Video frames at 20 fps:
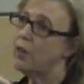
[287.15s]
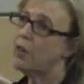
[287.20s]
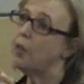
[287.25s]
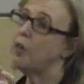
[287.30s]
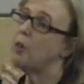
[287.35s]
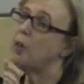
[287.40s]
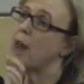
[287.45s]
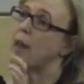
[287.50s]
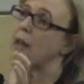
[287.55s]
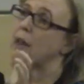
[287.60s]

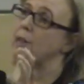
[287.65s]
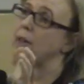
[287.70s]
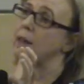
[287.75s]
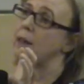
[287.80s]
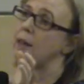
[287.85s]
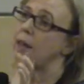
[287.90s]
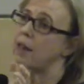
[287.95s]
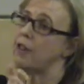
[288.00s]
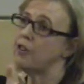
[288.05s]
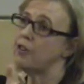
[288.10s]
the
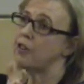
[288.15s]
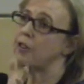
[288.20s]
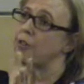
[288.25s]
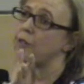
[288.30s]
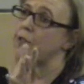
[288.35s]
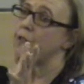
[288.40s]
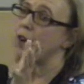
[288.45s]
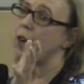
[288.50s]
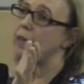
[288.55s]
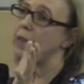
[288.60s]
recommendations
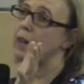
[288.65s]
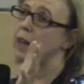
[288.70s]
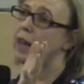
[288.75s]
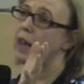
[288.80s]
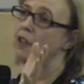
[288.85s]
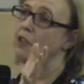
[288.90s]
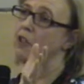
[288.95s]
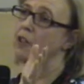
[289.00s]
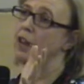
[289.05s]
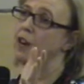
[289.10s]
from the
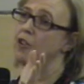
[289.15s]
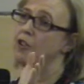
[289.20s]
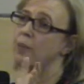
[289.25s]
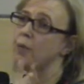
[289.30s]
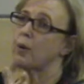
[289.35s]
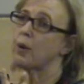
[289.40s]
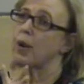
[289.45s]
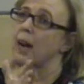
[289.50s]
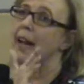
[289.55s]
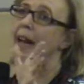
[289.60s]
National Energy
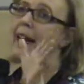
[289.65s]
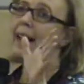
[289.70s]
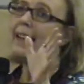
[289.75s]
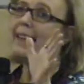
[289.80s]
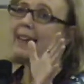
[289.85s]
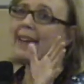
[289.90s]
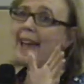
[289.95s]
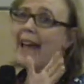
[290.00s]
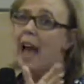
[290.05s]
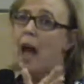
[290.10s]
Board.
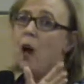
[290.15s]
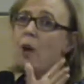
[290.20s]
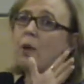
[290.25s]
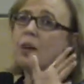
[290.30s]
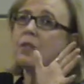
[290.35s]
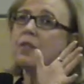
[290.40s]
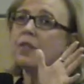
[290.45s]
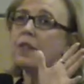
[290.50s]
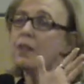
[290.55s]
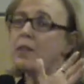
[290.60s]
Now
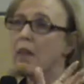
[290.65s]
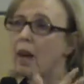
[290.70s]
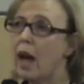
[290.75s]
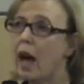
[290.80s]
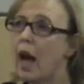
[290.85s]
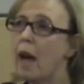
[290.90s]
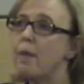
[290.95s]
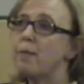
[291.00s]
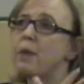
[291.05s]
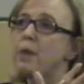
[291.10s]
is the
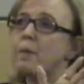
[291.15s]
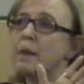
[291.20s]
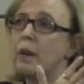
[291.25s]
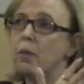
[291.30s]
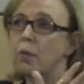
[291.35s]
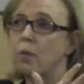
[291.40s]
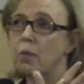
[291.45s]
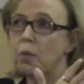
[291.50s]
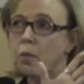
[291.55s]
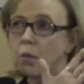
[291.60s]
time to
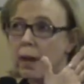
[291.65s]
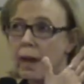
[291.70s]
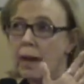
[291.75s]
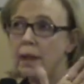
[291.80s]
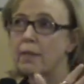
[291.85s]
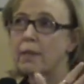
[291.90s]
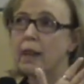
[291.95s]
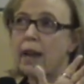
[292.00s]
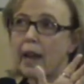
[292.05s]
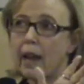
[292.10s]
be
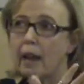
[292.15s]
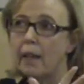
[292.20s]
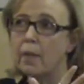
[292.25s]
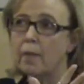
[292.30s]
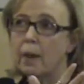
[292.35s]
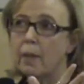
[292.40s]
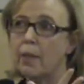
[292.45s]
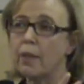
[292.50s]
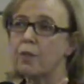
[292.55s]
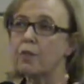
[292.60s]
raising hell
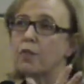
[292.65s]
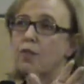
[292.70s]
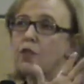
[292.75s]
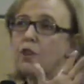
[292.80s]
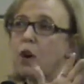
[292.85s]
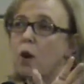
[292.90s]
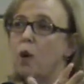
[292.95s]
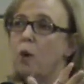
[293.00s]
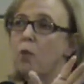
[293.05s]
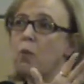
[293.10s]
about this.
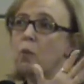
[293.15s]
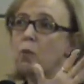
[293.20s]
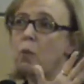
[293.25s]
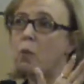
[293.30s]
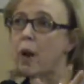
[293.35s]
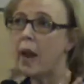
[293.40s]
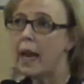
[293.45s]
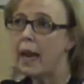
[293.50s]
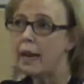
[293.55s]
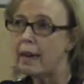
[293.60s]
Don't
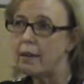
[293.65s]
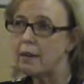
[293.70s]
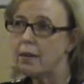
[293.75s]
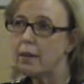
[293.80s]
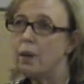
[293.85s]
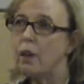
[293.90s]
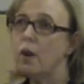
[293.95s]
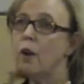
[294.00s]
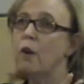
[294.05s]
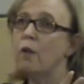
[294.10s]
wait
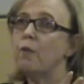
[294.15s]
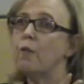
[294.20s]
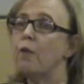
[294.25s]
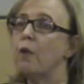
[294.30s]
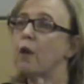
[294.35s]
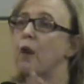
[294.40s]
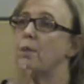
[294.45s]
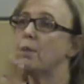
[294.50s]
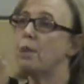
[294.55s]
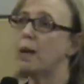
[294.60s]

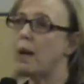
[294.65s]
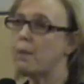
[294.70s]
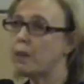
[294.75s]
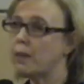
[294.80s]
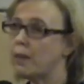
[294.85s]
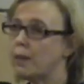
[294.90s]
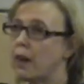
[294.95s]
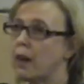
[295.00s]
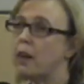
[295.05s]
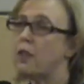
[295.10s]
for a
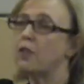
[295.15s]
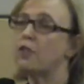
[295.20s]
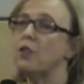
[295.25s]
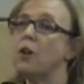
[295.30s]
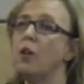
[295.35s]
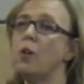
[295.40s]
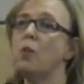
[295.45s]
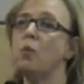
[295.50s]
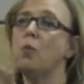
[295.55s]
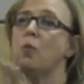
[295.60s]
plebiscite.
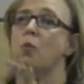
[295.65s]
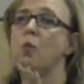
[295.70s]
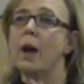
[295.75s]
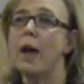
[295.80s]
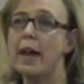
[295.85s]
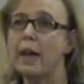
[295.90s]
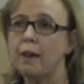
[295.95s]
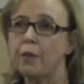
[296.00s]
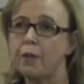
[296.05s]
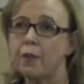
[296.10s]
Don't
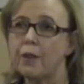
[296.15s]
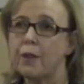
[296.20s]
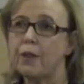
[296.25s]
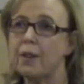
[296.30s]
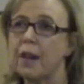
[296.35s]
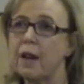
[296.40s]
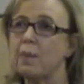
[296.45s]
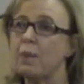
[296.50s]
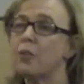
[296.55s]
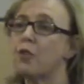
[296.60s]
wait for the
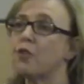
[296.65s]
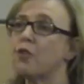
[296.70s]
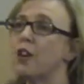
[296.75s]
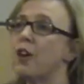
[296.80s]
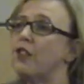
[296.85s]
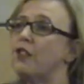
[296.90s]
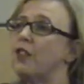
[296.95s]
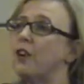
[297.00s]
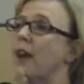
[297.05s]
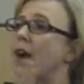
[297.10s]

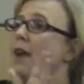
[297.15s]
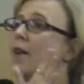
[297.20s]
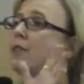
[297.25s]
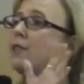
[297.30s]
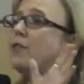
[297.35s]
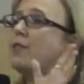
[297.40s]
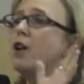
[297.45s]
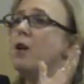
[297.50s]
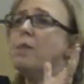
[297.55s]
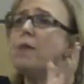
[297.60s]
demonstration. I have
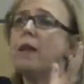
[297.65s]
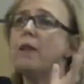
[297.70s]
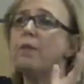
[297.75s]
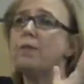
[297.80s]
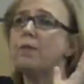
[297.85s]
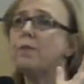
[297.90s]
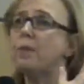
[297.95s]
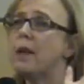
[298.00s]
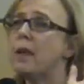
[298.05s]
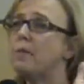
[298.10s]
so
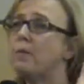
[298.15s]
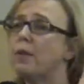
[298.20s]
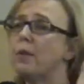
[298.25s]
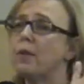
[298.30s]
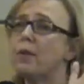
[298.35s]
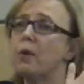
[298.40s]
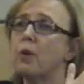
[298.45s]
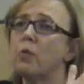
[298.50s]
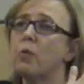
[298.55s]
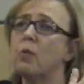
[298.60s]
many people
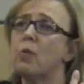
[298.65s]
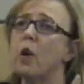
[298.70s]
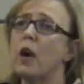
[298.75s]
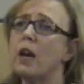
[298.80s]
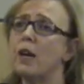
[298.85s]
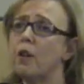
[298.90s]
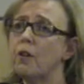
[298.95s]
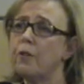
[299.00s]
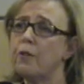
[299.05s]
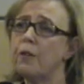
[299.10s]
who are
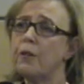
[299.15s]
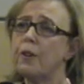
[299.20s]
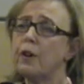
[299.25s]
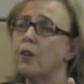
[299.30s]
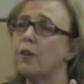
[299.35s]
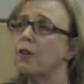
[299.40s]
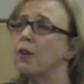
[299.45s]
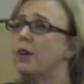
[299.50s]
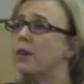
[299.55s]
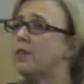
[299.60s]
wonderful
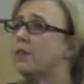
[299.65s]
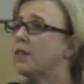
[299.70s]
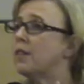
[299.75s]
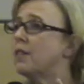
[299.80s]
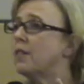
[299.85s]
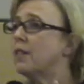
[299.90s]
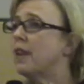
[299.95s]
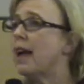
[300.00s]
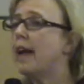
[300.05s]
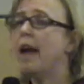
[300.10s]
and earnest
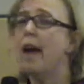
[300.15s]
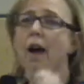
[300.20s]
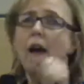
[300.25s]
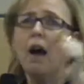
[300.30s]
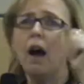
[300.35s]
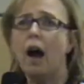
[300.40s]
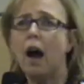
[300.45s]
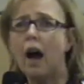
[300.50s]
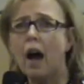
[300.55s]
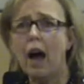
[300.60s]
and
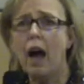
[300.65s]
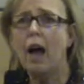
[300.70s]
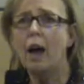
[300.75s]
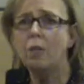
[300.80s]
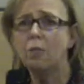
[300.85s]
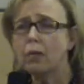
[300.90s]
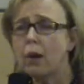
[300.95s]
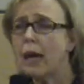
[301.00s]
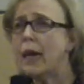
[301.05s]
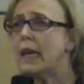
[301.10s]
say,
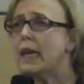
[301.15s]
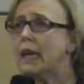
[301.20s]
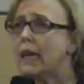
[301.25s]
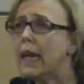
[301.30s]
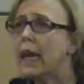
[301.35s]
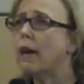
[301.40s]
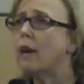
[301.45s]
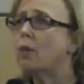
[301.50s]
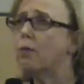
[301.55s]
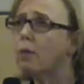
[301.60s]
I'm ready to
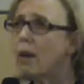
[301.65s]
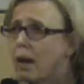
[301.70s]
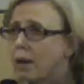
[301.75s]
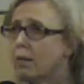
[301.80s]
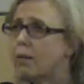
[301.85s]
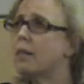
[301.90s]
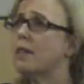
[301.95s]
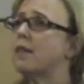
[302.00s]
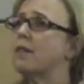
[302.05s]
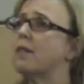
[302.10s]
get
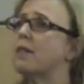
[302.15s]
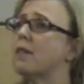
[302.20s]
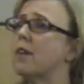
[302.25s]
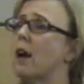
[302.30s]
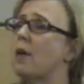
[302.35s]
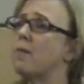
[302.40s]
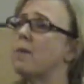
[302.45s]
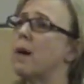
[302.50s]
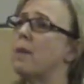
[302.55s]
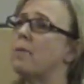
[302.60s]
arrested to
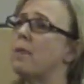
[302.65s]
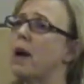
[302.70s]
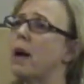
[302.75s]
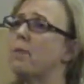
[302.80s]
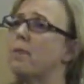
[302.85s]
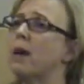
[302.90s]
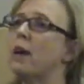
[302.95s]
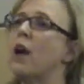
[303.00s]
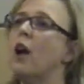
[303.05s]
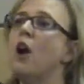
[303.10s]
stop that
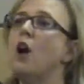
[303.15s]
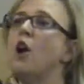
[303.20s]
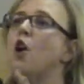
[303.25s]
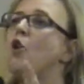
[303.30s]
pipeline.